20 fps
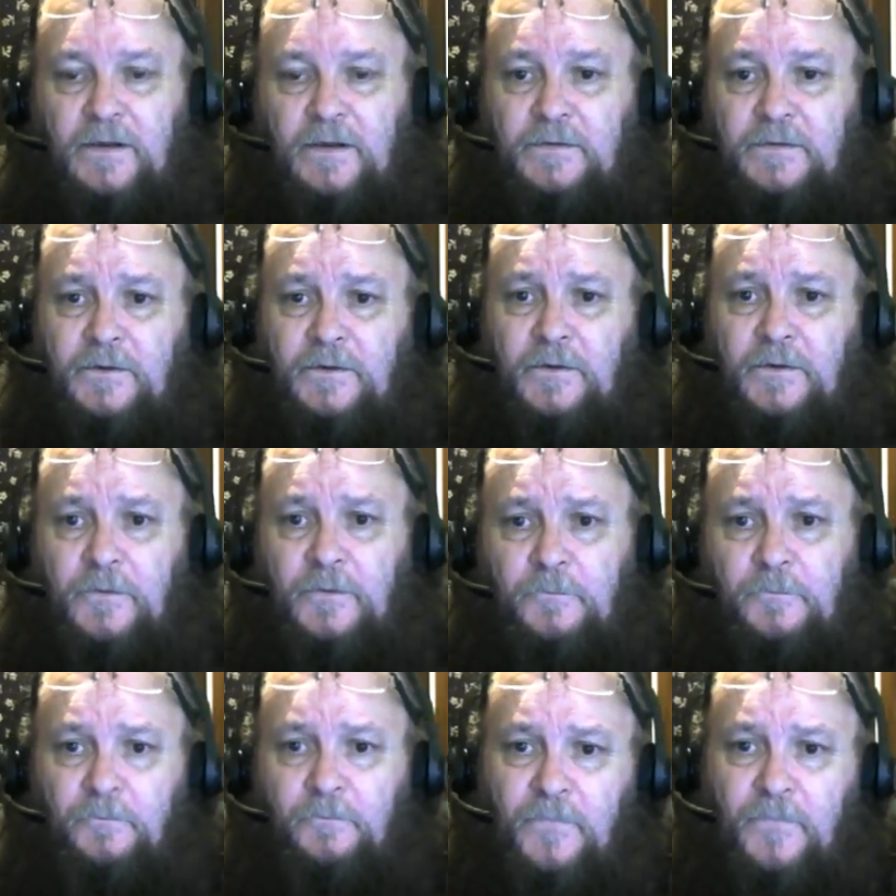to,
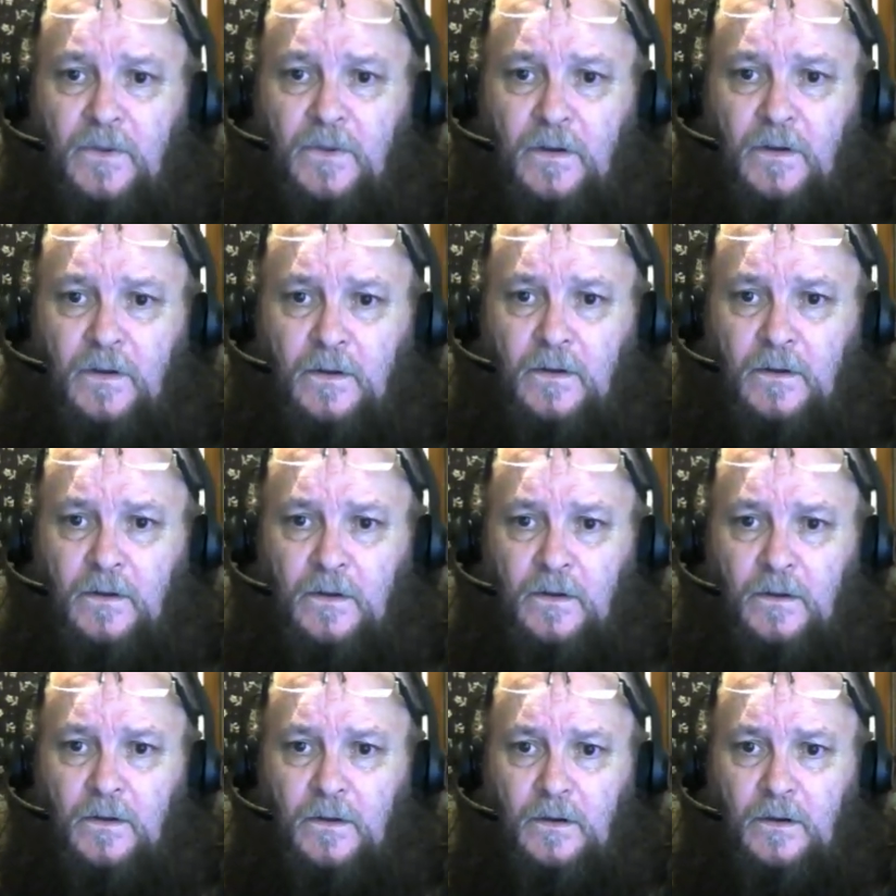
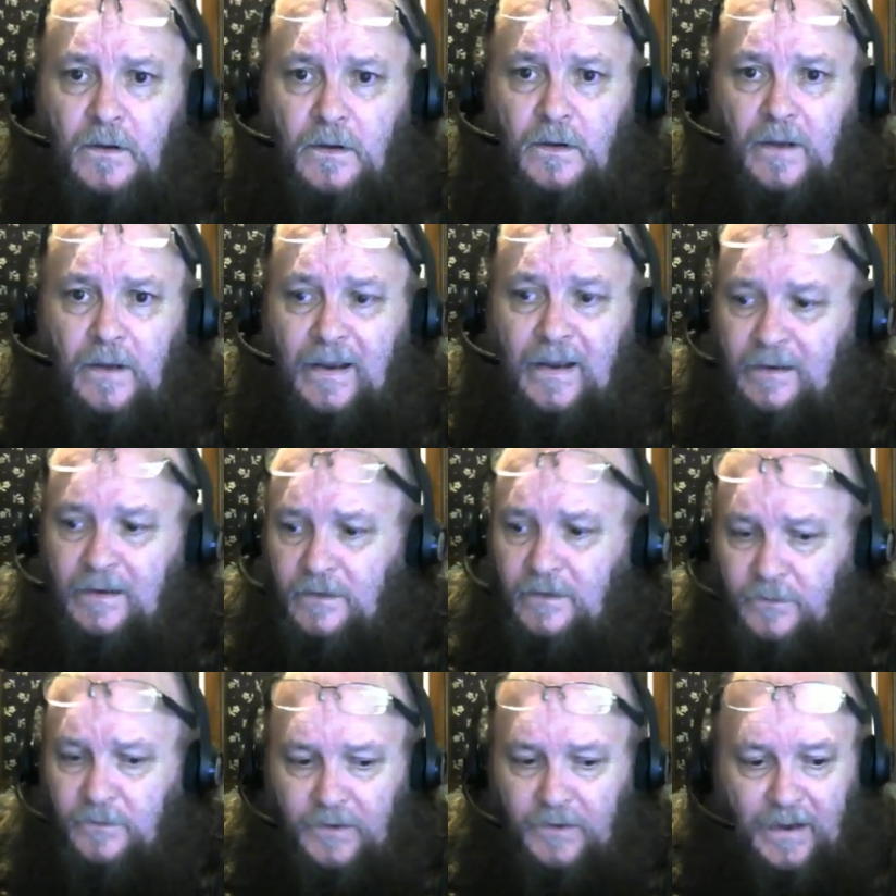I
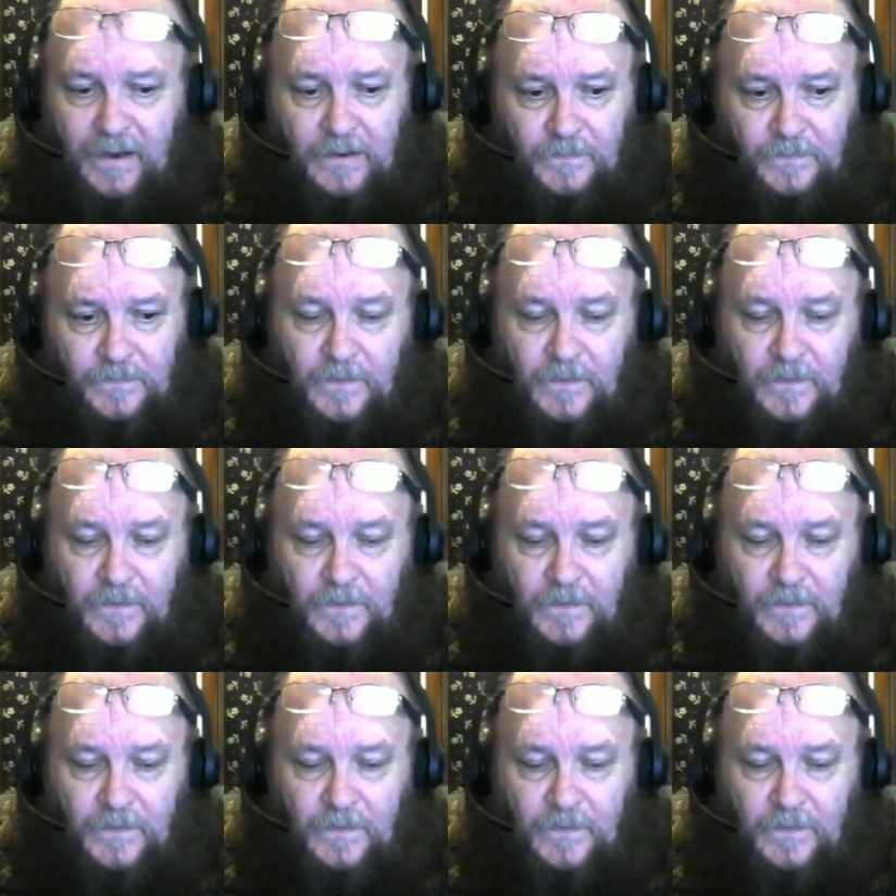locate